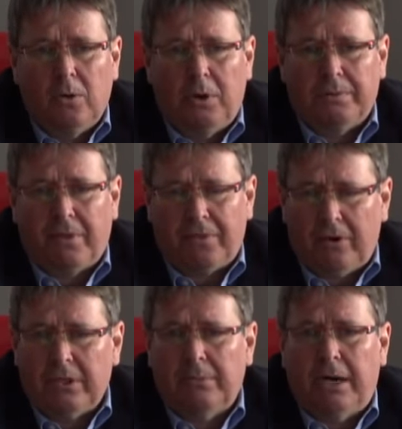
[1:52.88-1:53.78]
what we
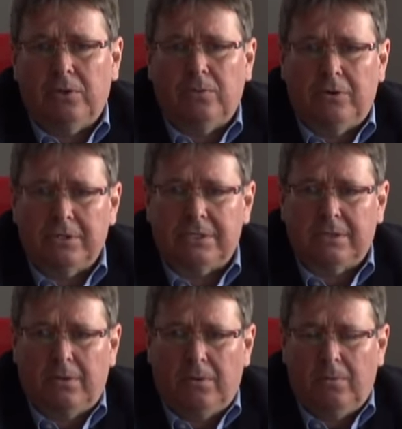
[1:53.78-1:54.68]
thought about
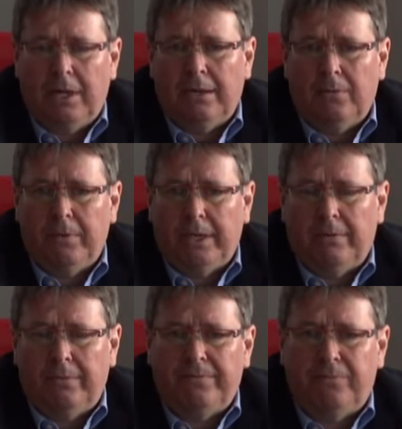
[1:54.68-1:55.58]
was, well,
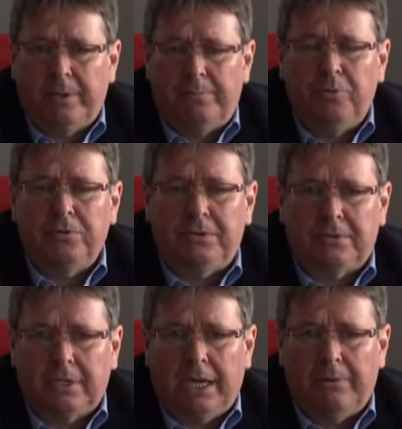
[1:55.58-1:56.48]
if we
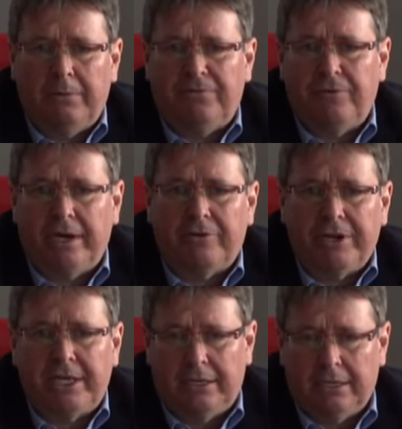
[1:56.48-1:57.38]
put and if we
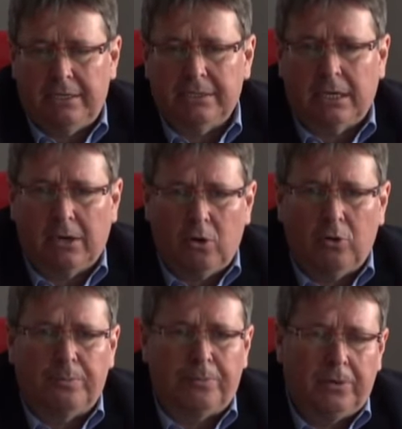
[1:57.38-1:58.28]
agree as a
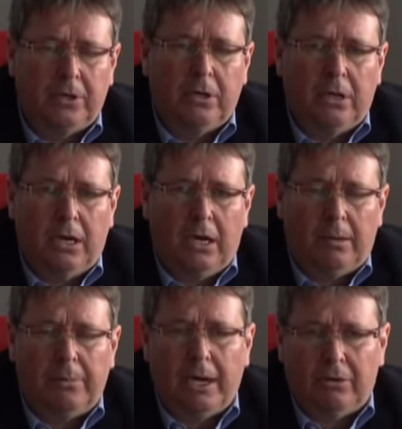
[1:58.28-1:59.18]
globe
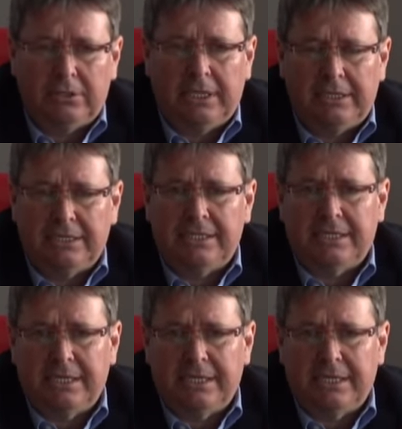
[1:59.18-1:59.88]
about that this is a